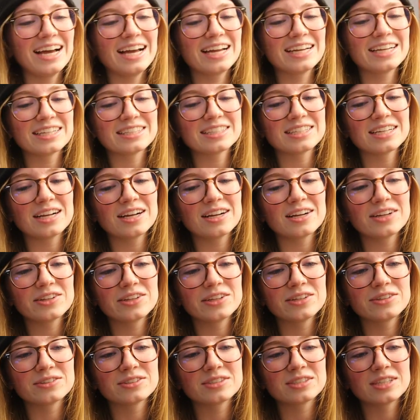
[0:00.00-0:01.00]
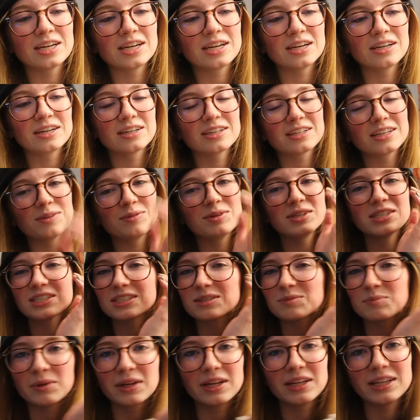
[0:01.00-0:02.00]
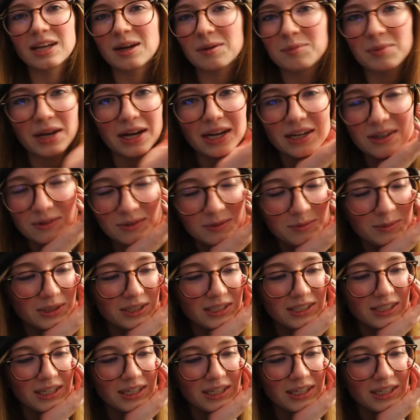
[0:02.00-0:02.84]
I guess I got a little scared. Can we just play that back one more